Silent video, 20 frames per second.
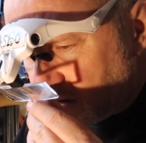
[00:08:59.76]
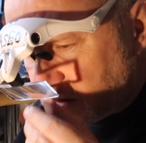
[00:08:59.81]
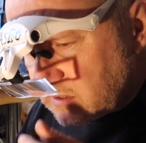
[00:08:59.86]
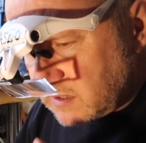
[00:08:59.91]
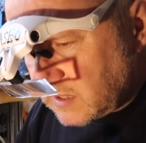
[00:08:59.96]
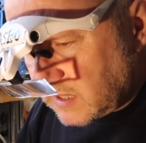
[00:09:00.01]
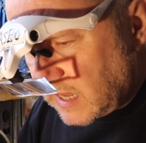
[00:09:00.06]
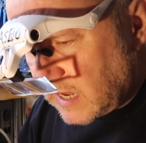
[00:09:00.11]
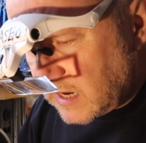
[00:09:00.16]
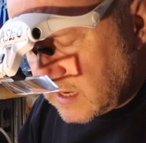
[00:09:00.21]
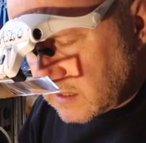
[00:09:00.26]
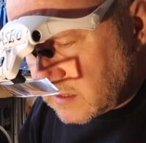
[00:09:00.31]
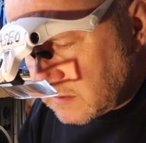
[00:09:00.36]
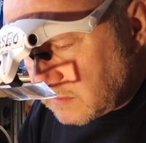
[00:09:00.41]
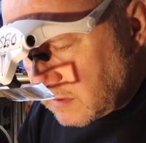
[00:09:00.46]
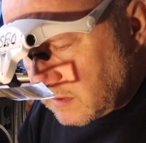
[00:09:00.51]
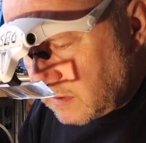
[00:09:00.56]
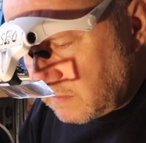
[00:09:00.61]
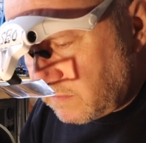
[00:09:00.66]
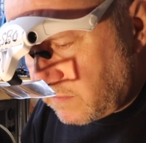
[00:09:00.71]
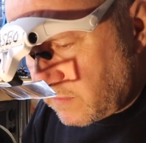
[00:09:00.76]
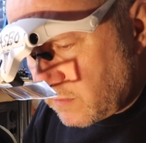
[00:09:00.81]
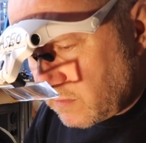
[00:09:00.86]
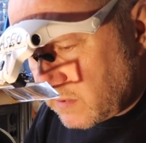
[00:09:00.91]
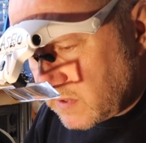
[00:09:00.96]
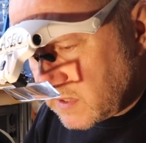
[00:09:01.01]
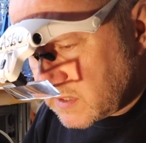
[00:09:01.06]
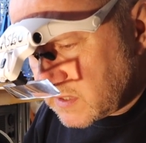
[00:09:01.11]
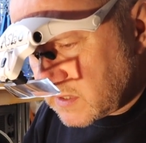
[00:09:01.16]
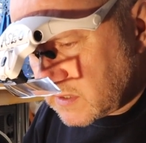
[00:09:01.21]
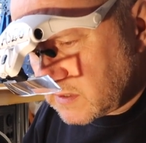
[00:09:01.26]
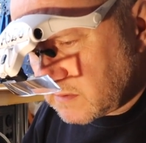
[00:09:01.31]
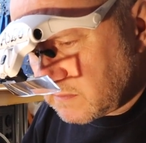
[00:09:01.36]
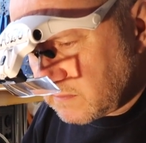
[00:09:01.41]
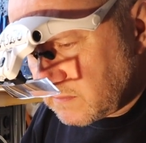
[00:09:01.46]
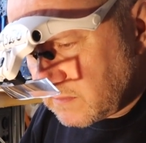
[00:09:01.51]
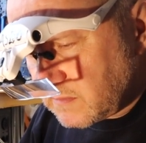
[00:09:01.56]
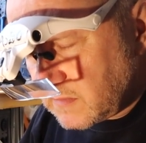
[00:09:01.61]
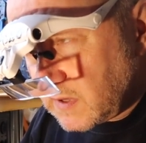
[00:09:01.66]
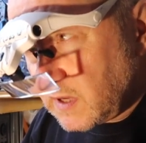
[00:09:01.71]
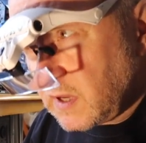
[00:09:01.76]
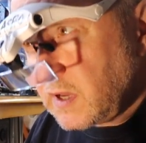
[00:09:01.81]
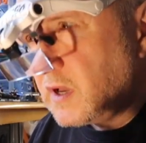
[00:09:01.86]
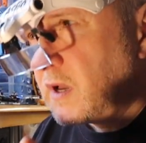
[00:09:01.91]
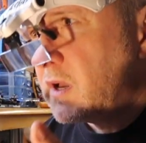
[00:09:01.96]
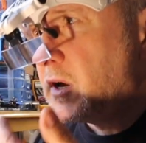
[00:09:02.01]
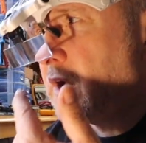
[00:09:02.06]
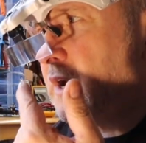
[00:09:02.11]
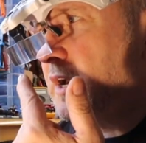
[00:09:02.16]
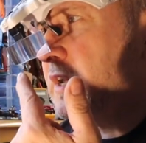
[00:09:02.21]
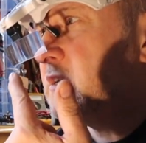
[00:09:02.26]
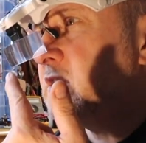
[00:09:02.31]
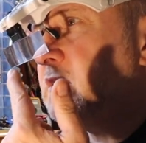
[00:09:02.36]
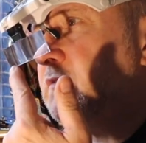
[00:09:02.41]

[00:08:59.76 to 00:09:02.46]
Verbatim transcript: to get it in focus. I had